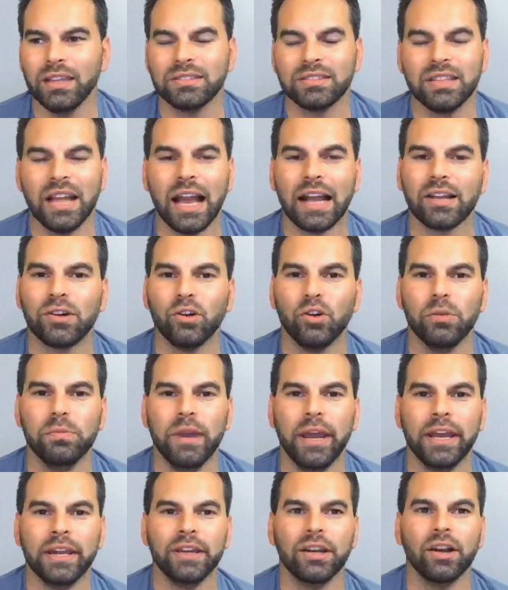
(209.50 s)
not cool,
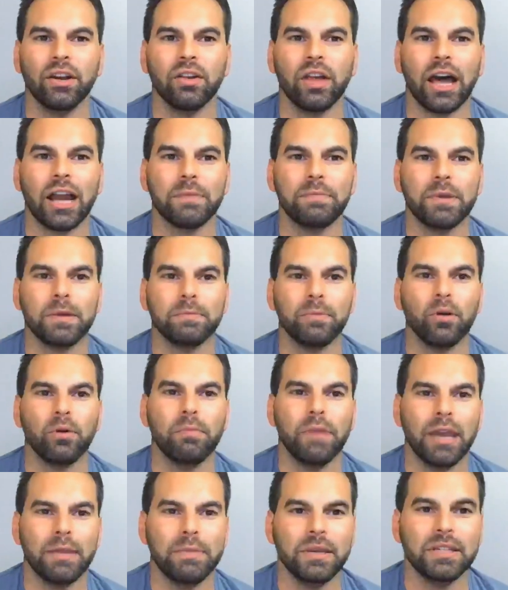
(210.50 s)
man. You know, a lot of people
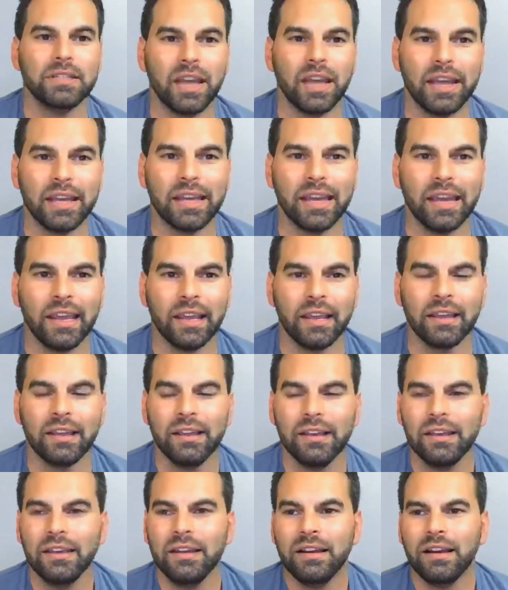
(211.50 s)
may be taking
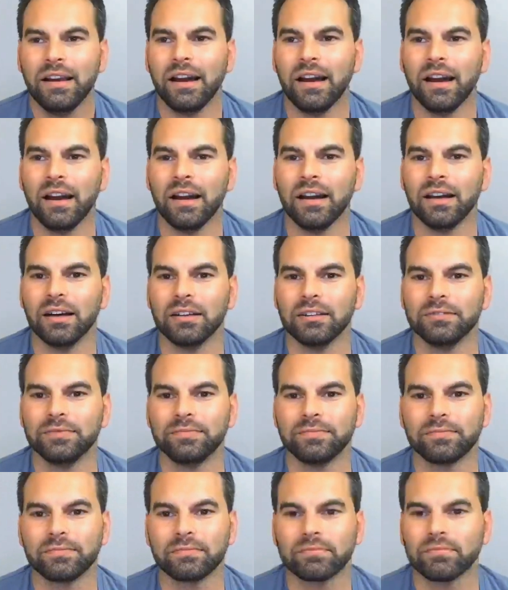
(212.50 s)

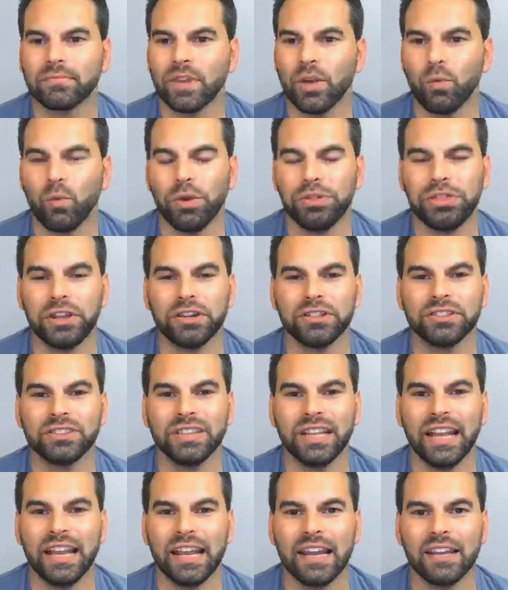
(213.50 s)
what they're
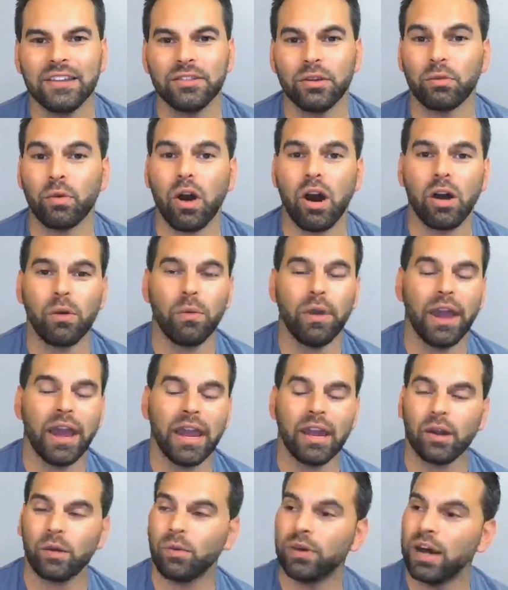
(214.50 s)
seeing the wrong
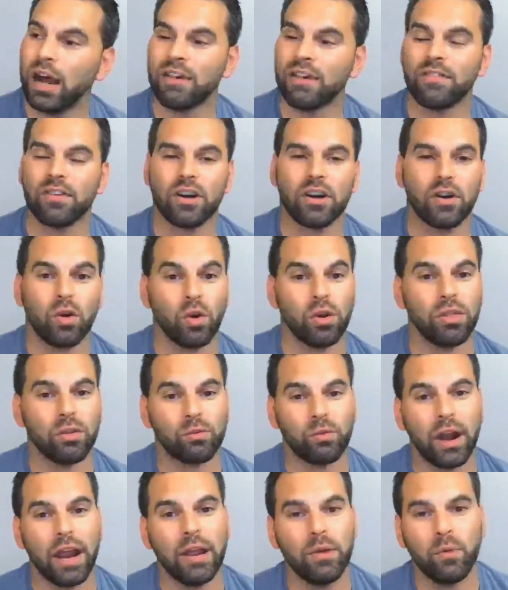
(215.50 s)
way or whatever, or the
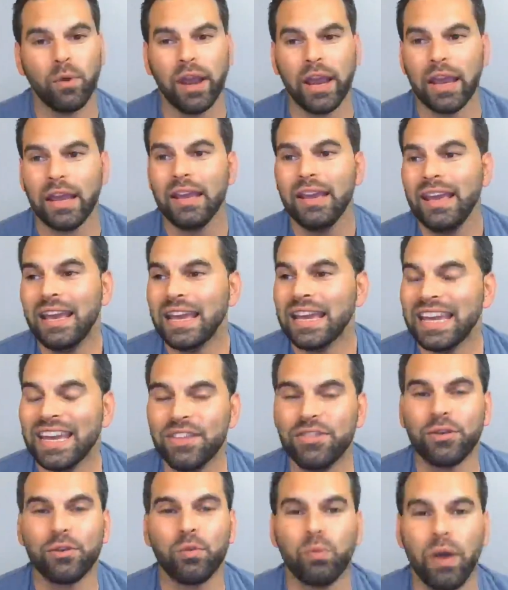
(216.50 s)
right way.
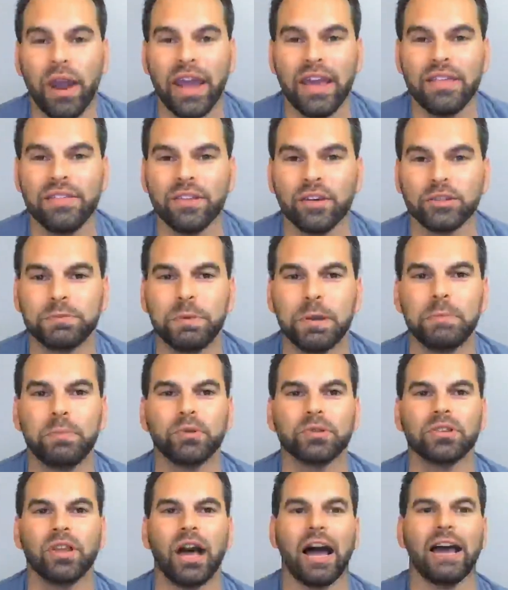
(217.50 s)
Either way, those
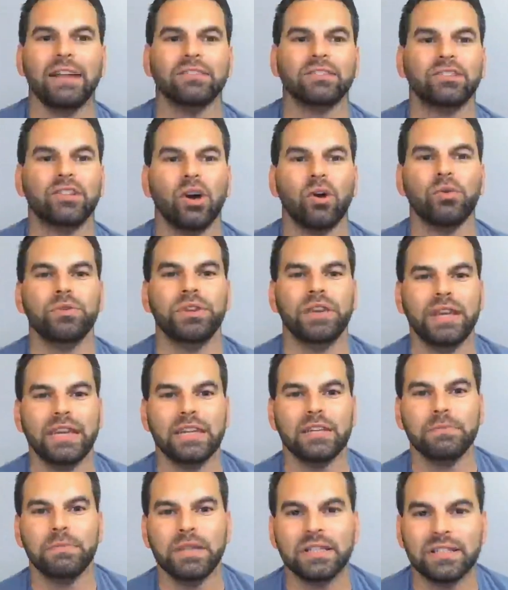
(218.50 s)
people's lives don't
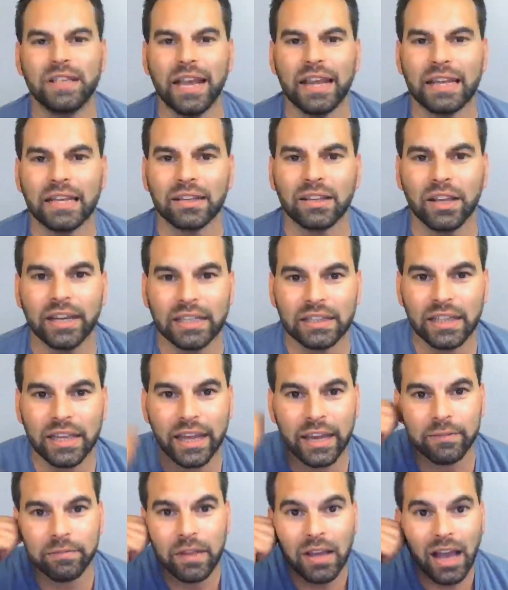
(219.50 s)
need to be taken like
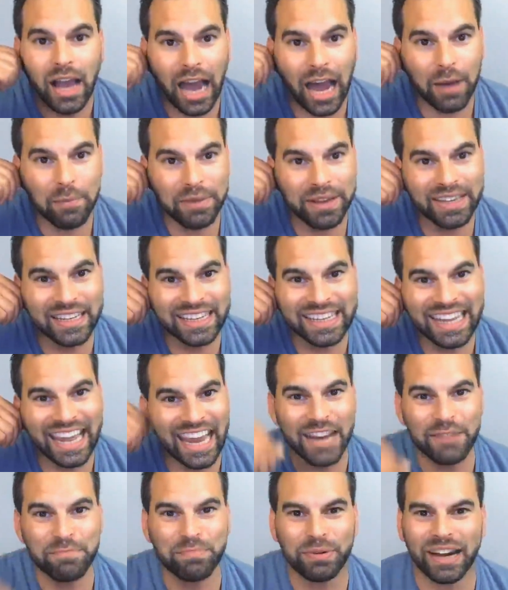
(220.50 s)
that. I'm in the
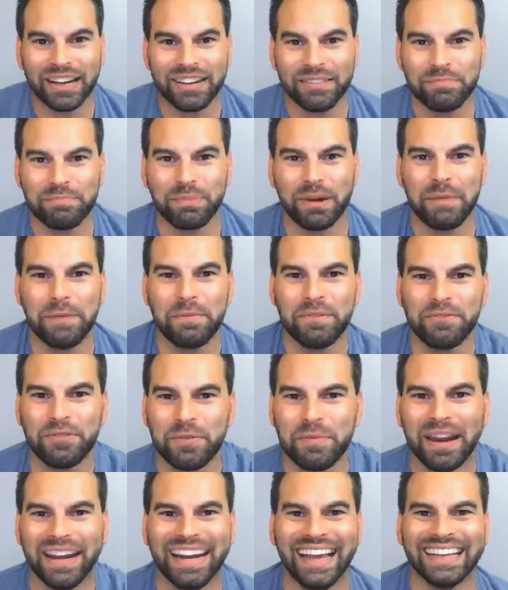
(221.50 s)
game, prepping for
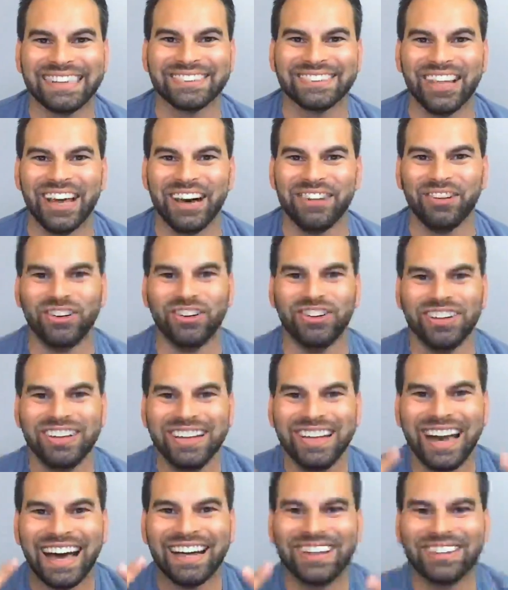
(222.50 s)
my next level.
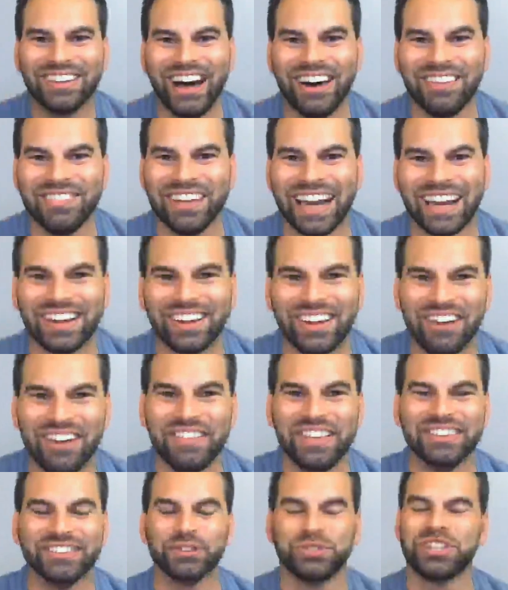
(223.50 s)
I love
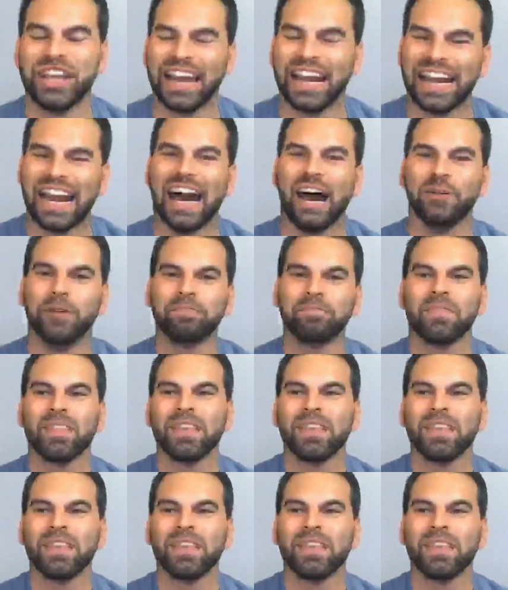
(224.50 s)
it. So check it out.